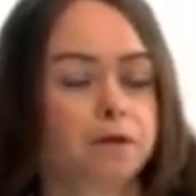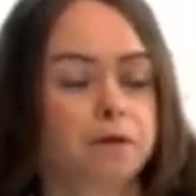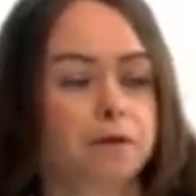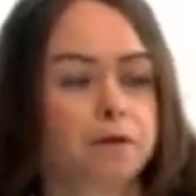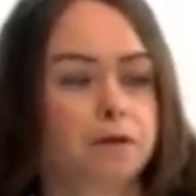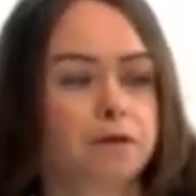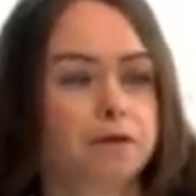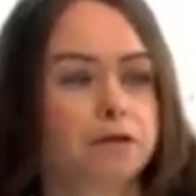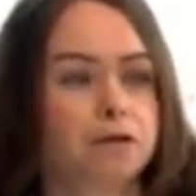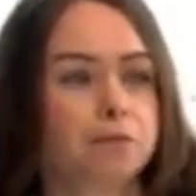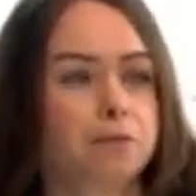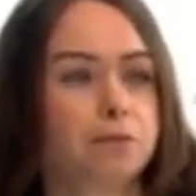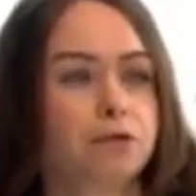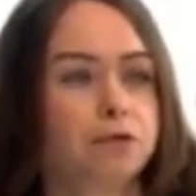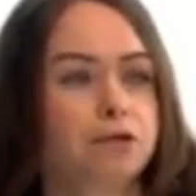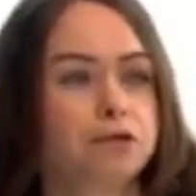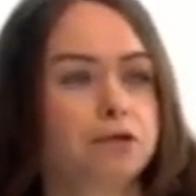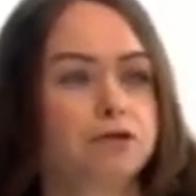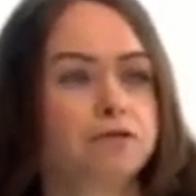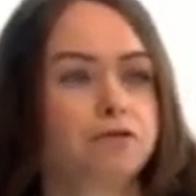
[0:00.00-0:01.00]
There is a
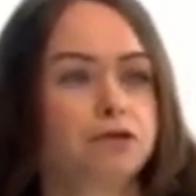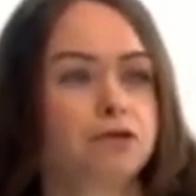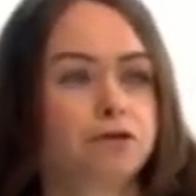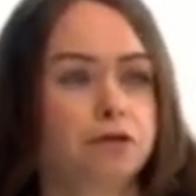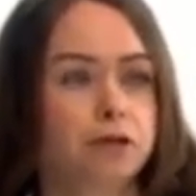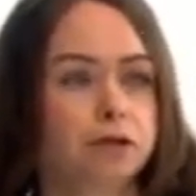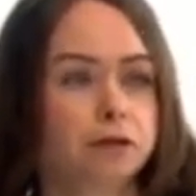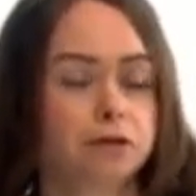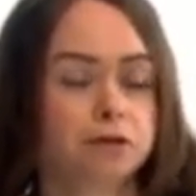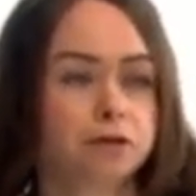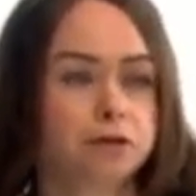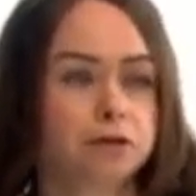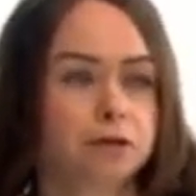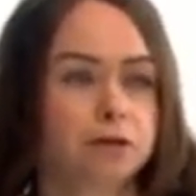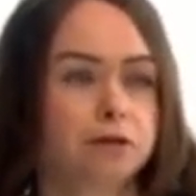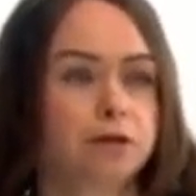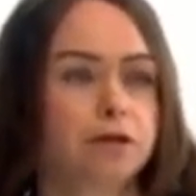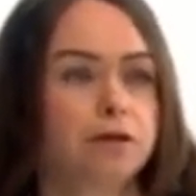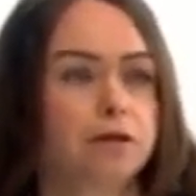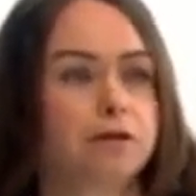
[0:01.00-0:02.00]
positive trend
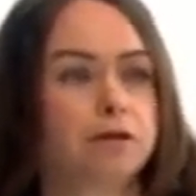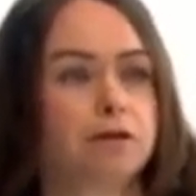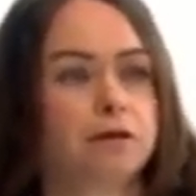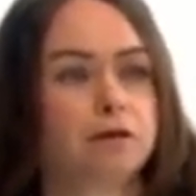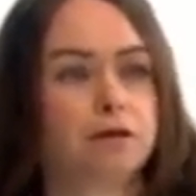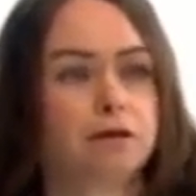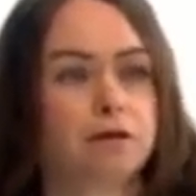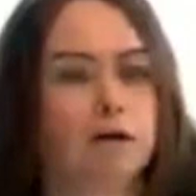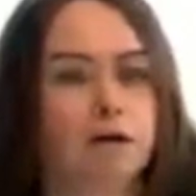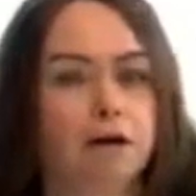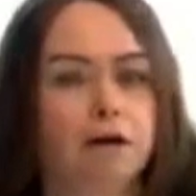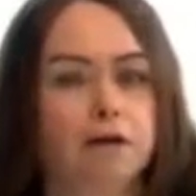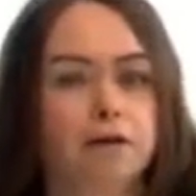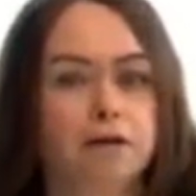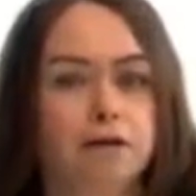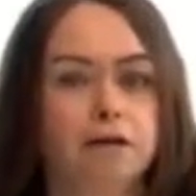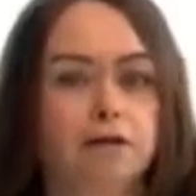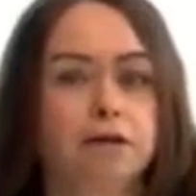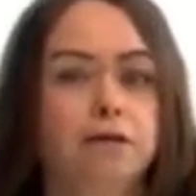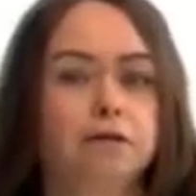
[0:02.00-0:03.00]
that our
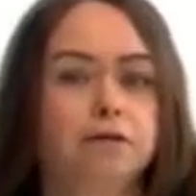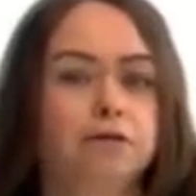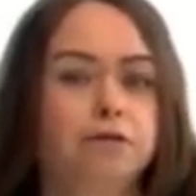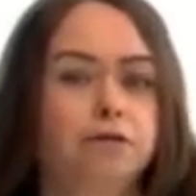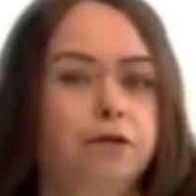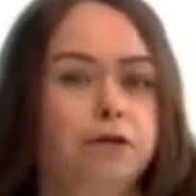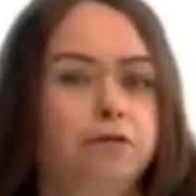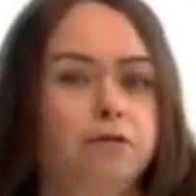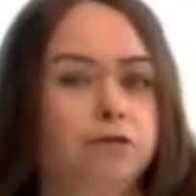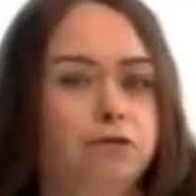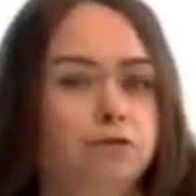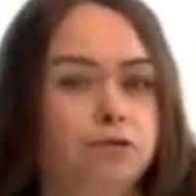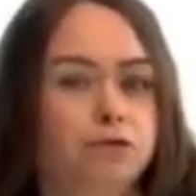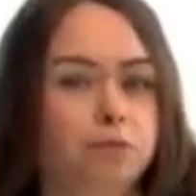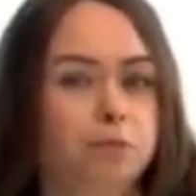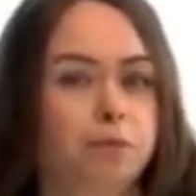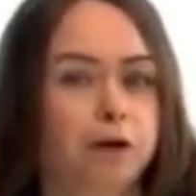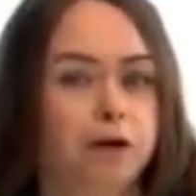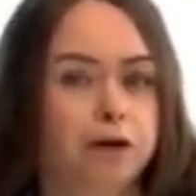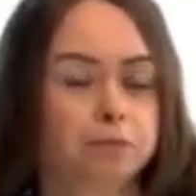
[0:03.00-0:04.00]
Inland Revenue
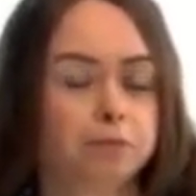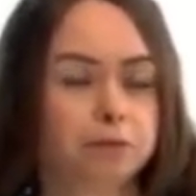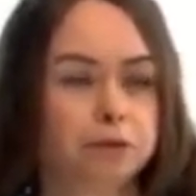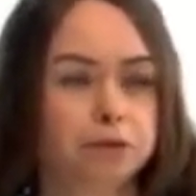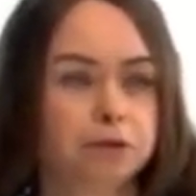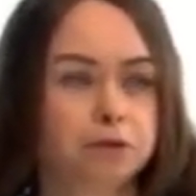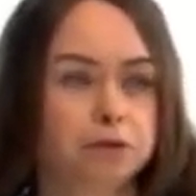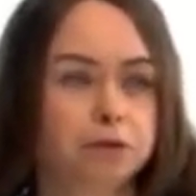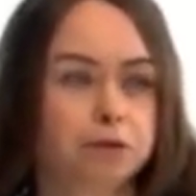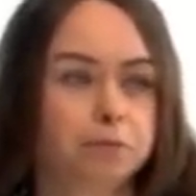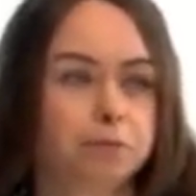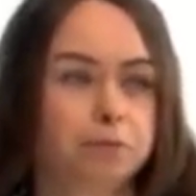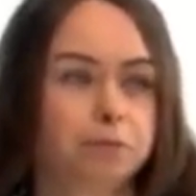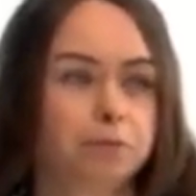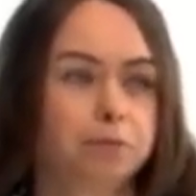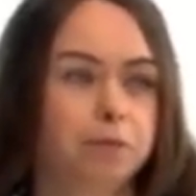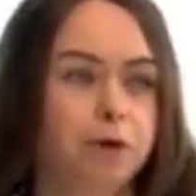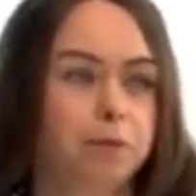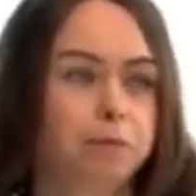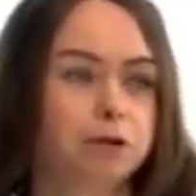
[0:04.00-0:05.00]
Department
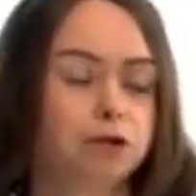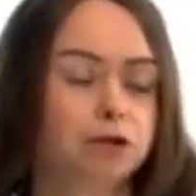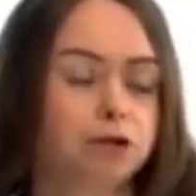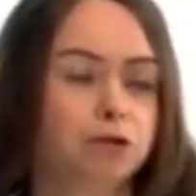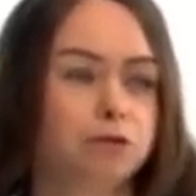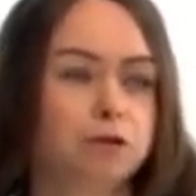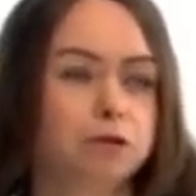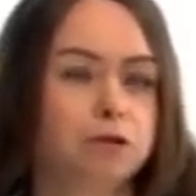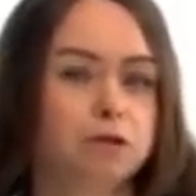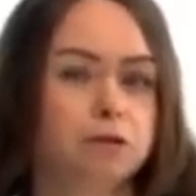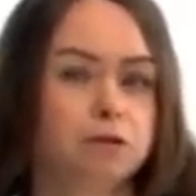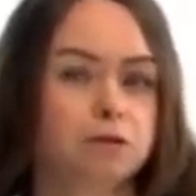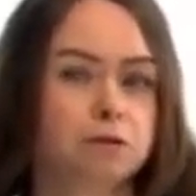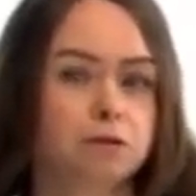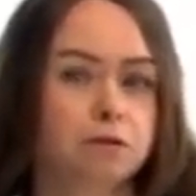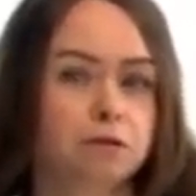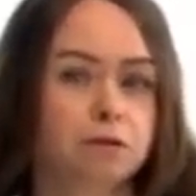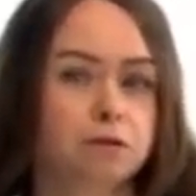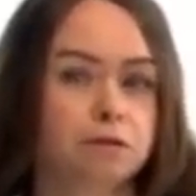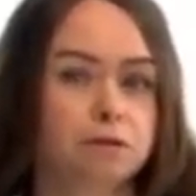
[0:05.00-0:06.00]
publish on its
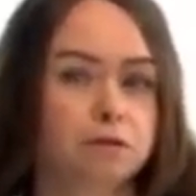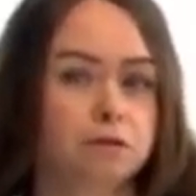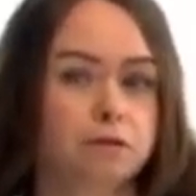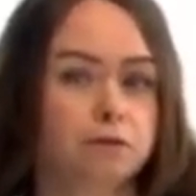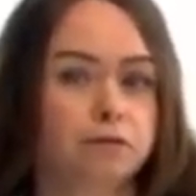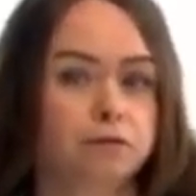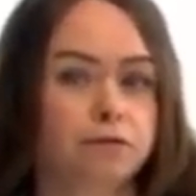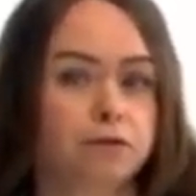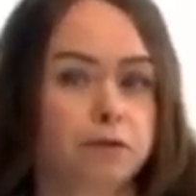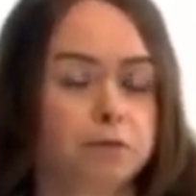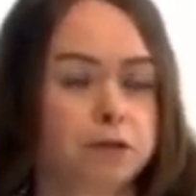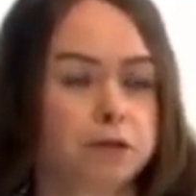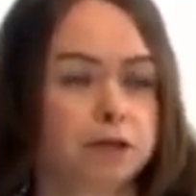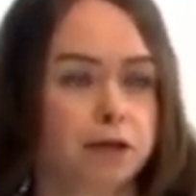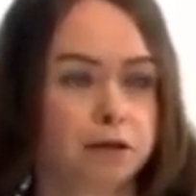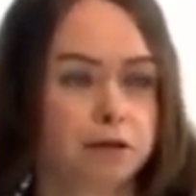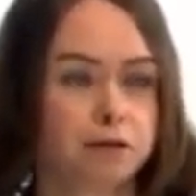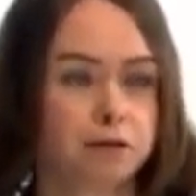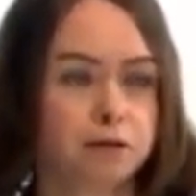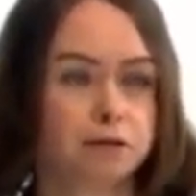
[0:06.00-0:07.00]

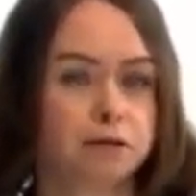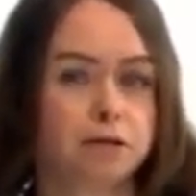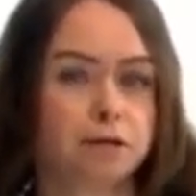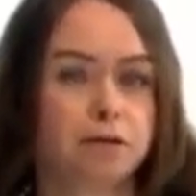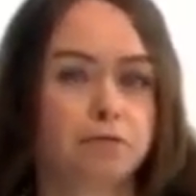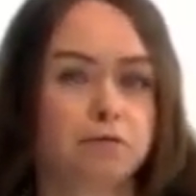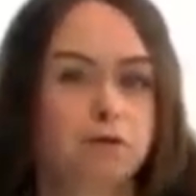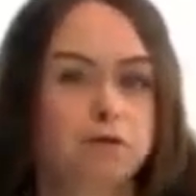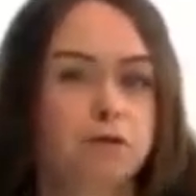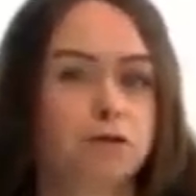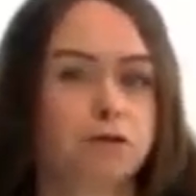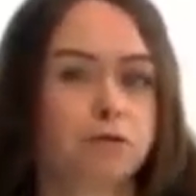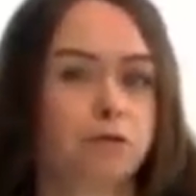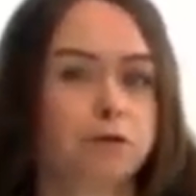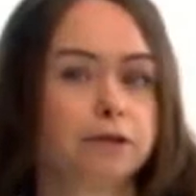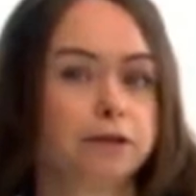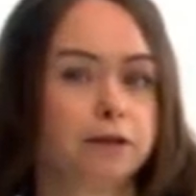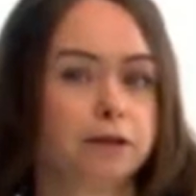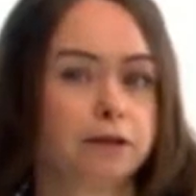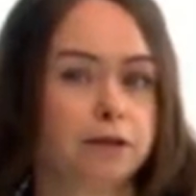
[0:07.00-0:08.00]
website the advanced
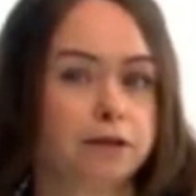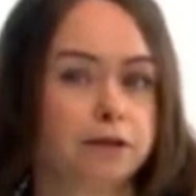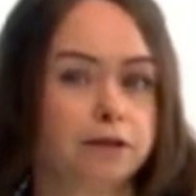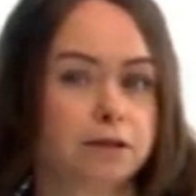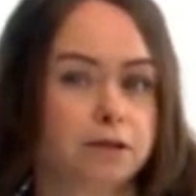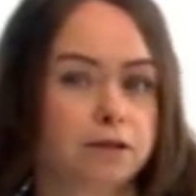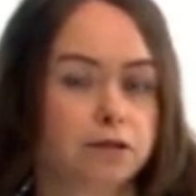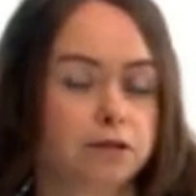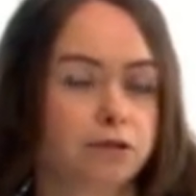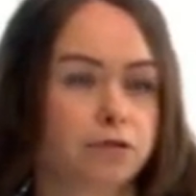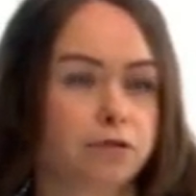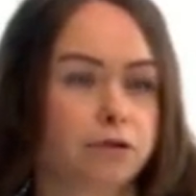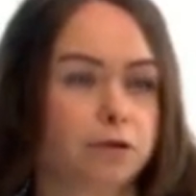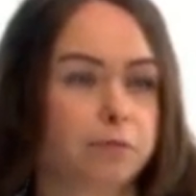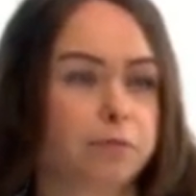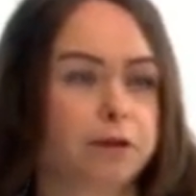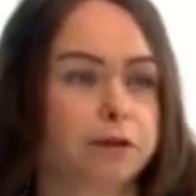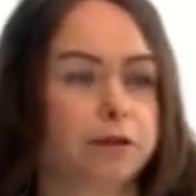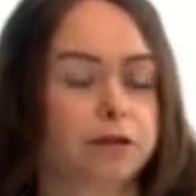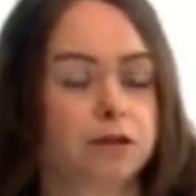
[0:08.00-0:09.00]
ruling cases on the
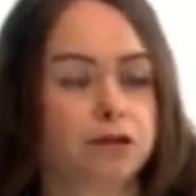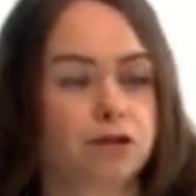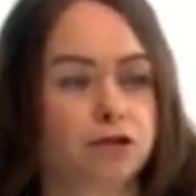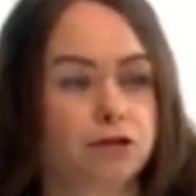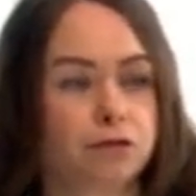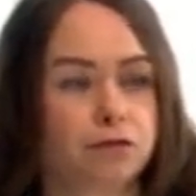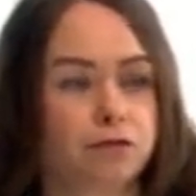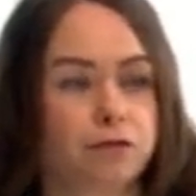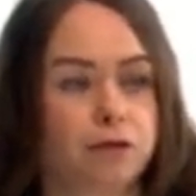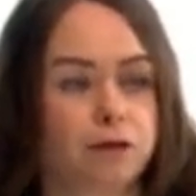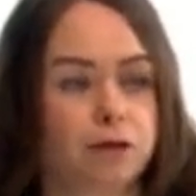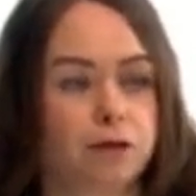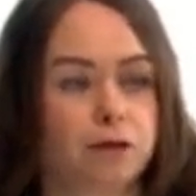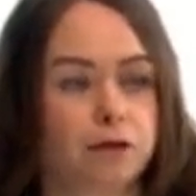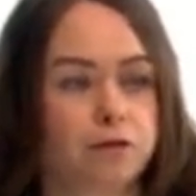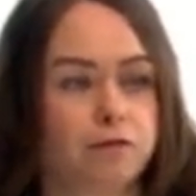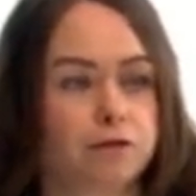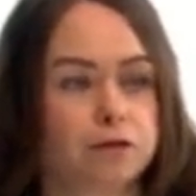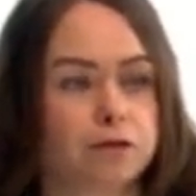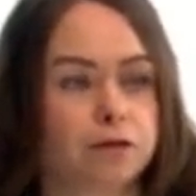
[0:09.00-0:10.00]
application of the
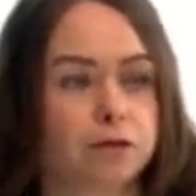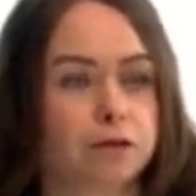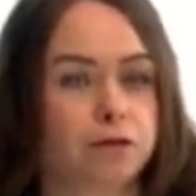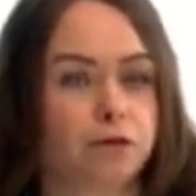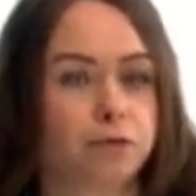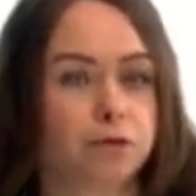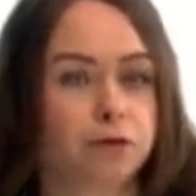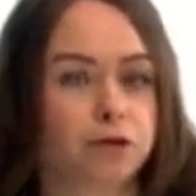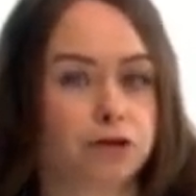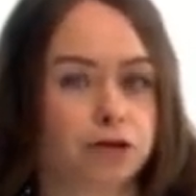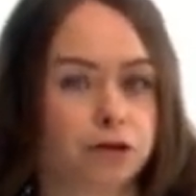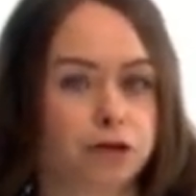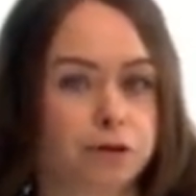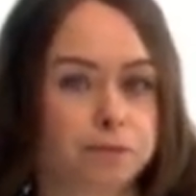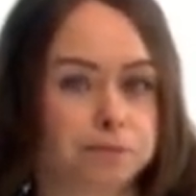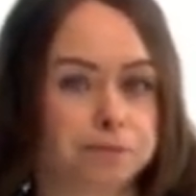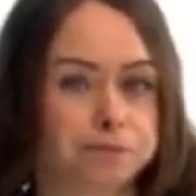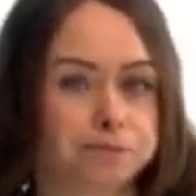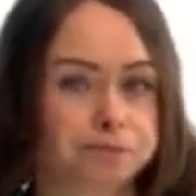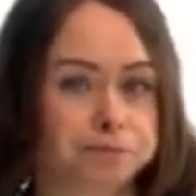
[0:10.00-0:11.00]
FSIU
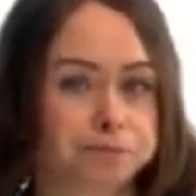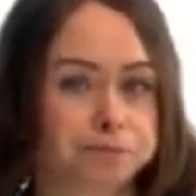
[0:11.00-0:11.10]
regime.